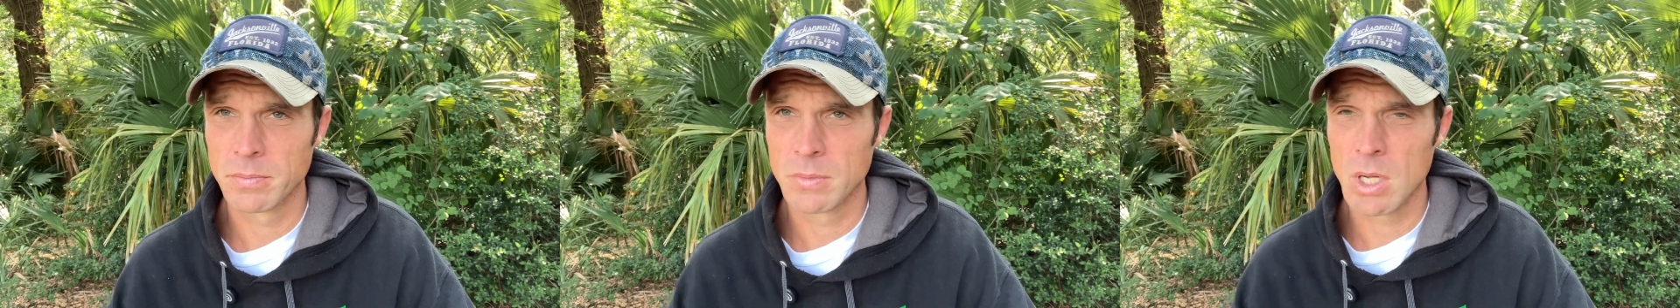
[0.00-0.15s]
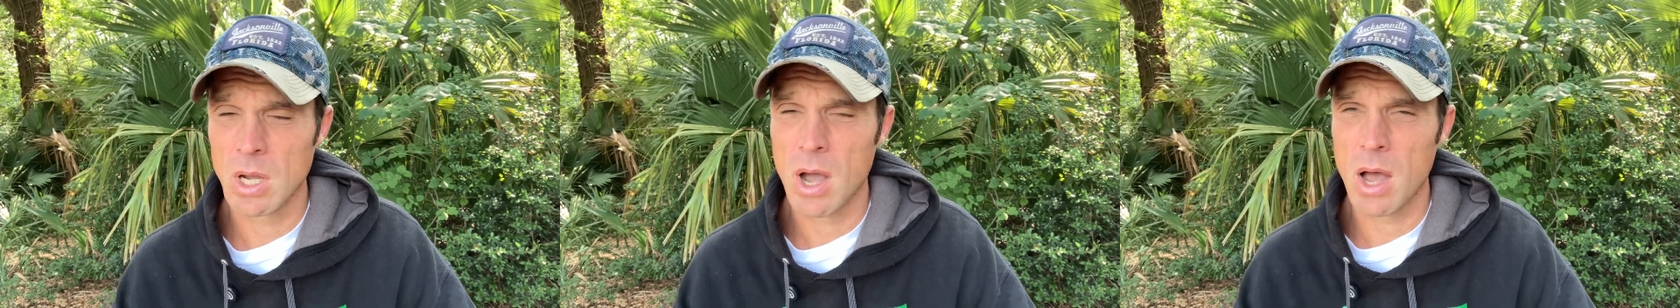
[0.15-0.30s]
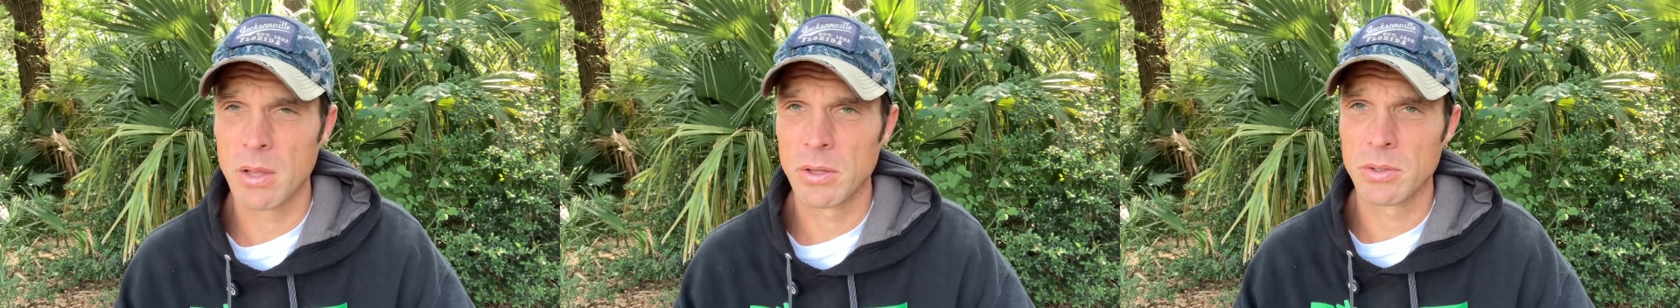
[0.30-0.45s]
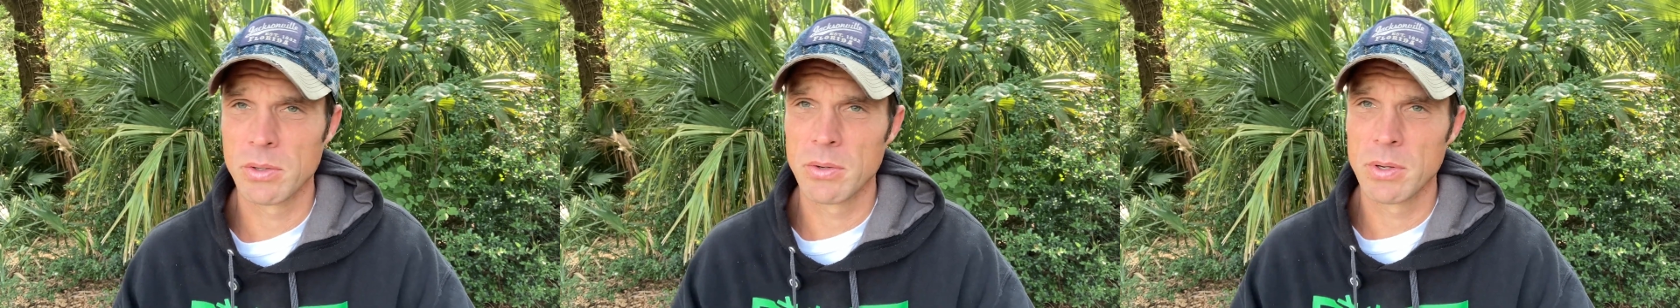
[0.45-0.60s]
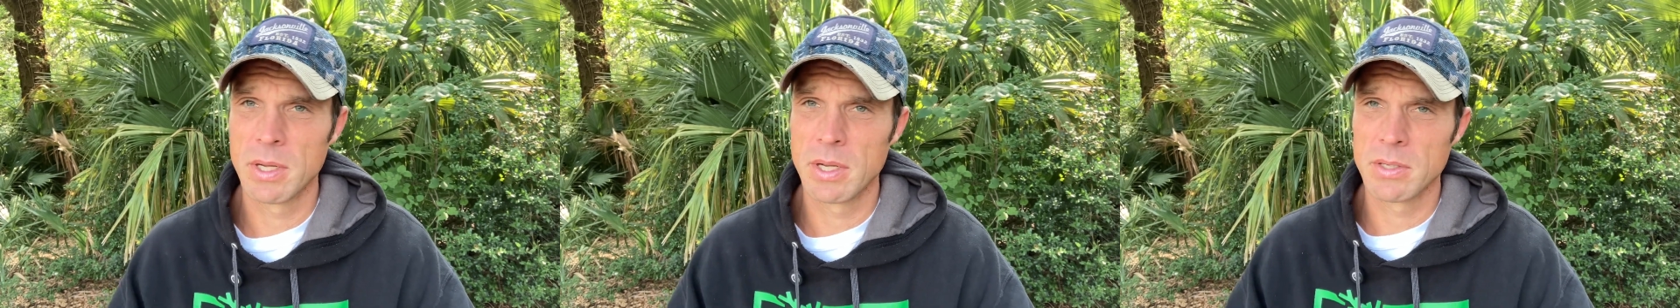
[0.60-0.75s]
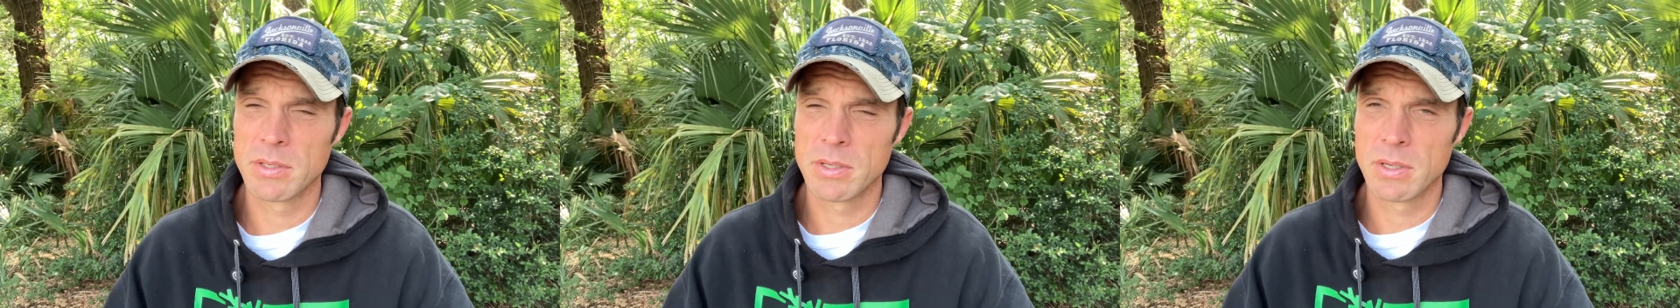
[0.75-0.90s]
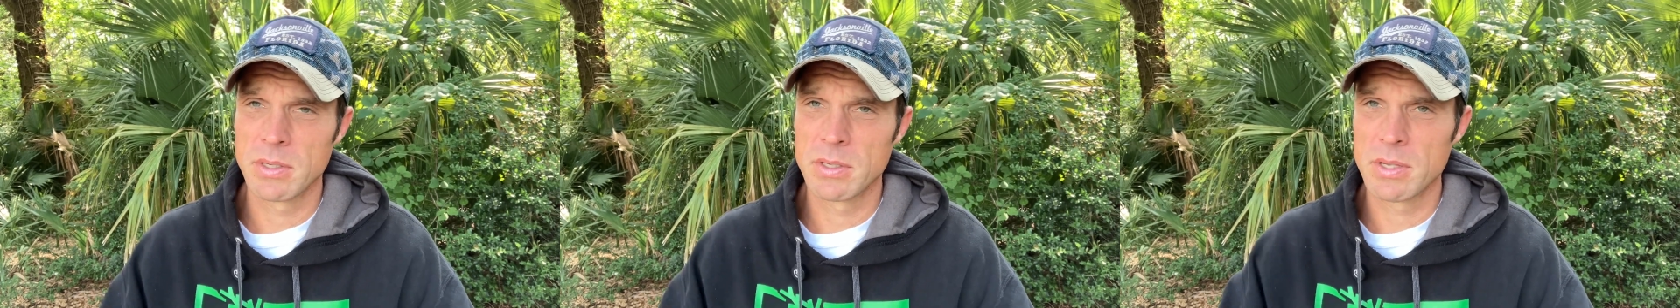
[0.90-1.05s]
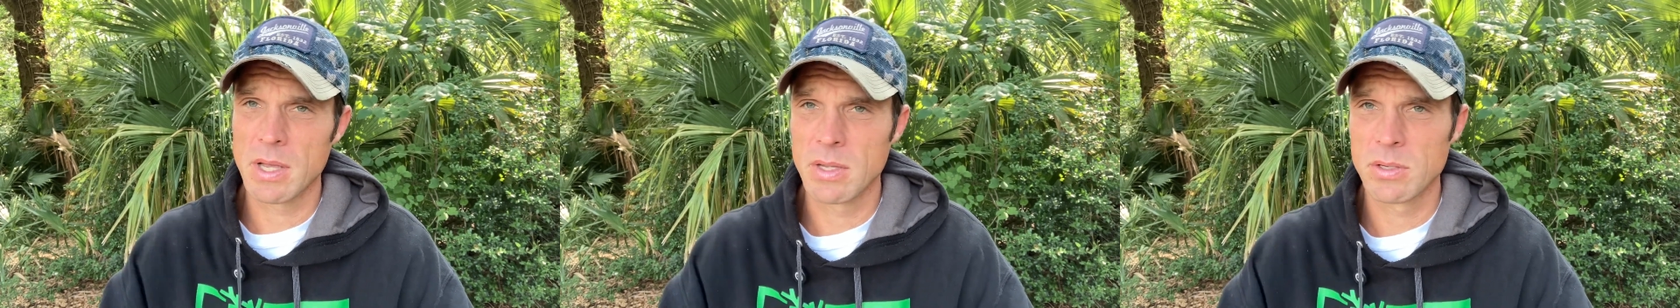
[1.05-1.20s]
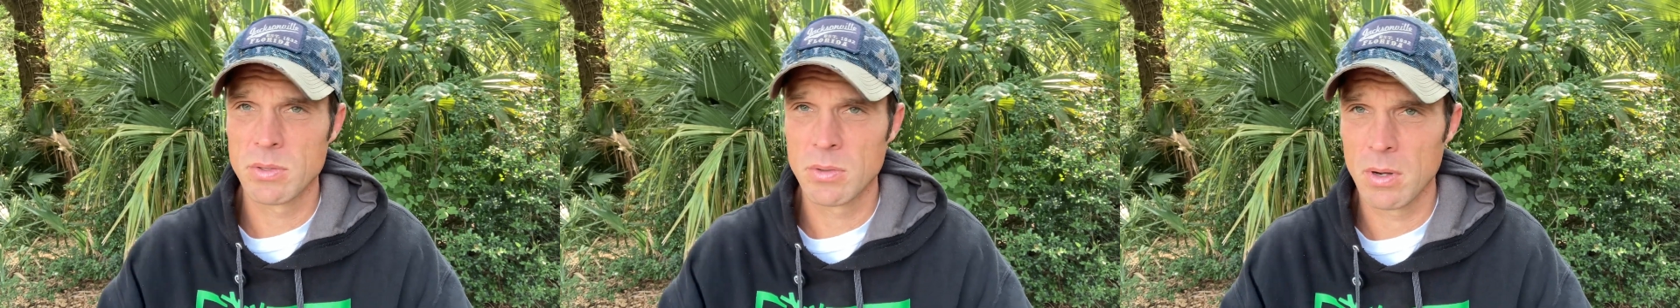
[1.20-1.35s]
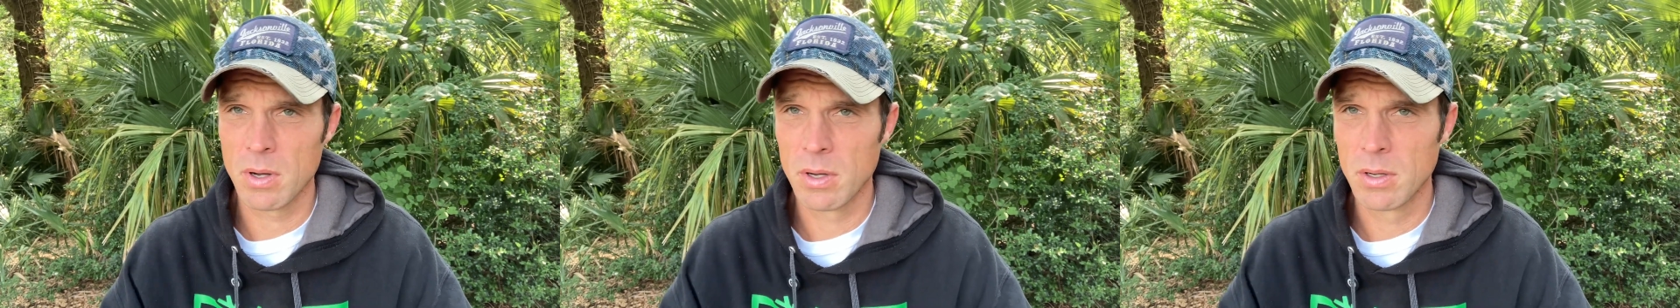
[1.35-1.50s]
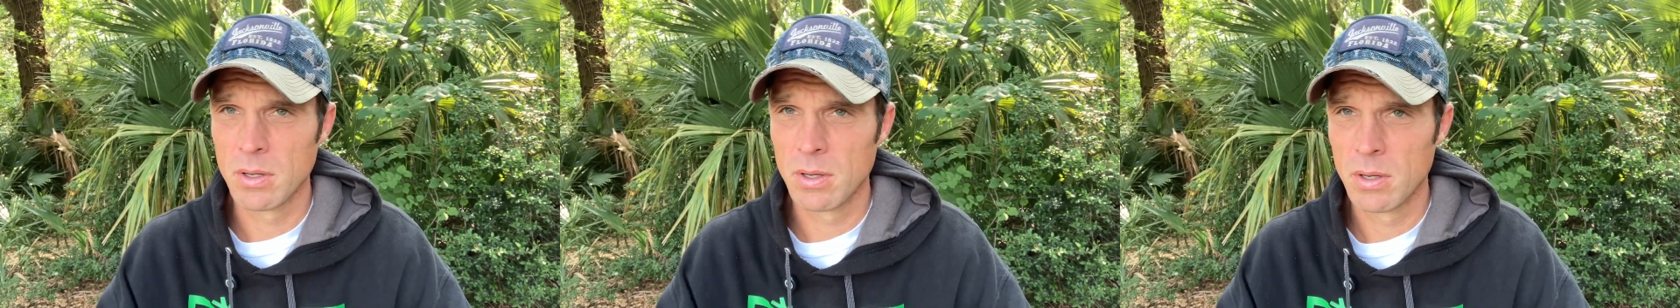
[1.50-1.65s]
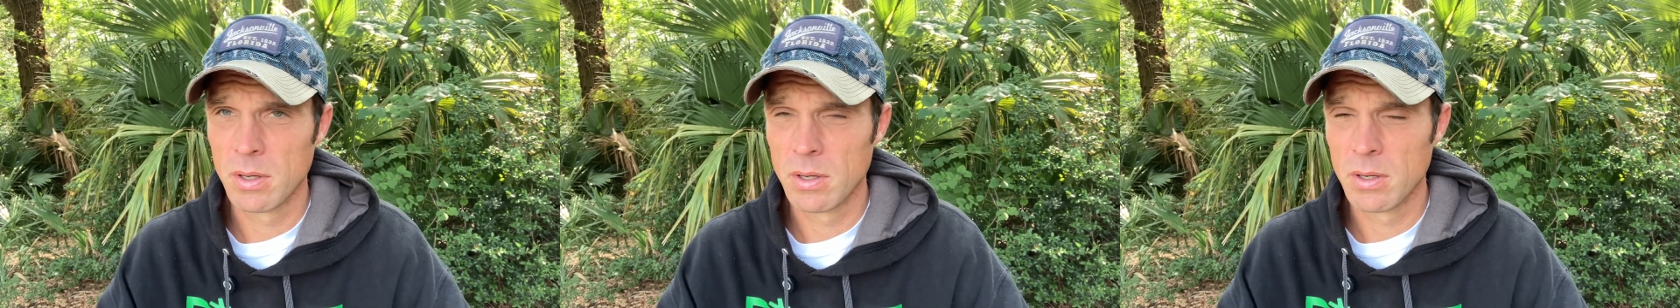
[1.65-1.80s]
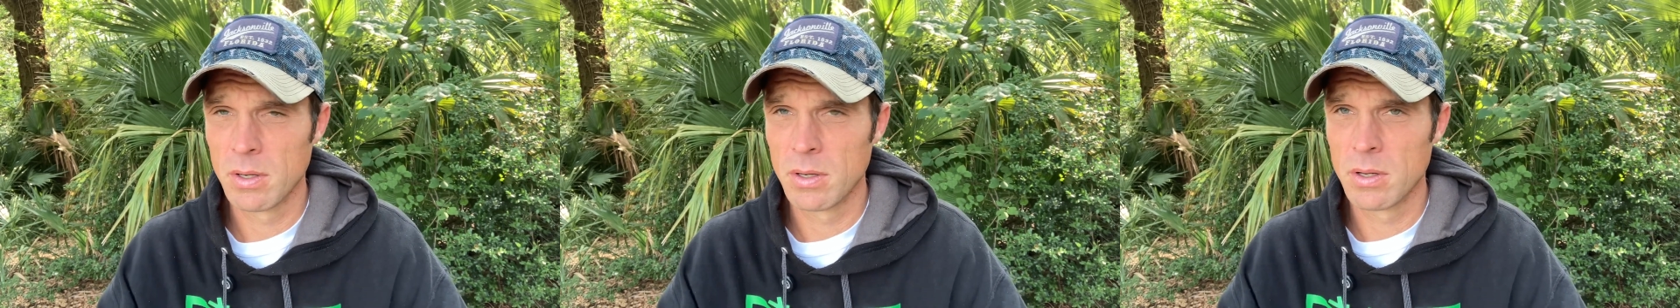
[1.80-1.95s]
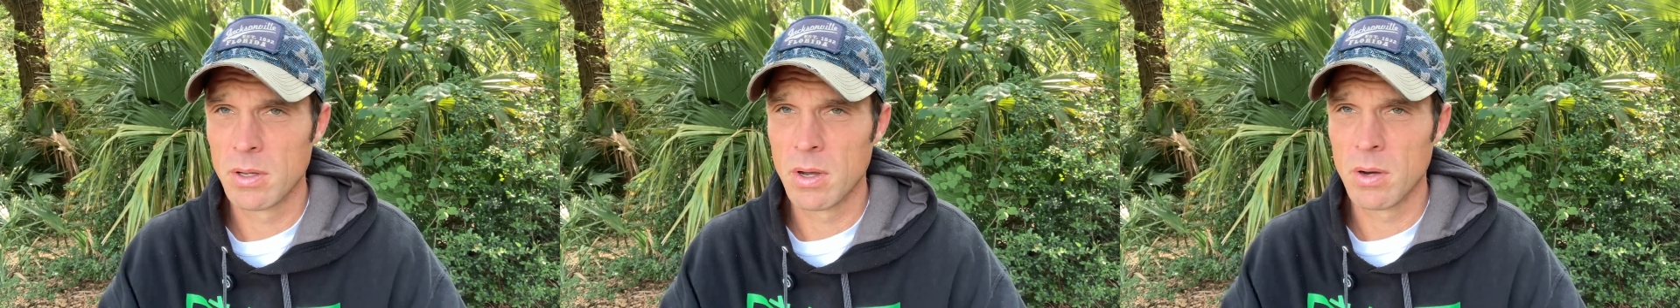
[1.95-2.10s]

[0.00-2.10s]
collard greens, etc. You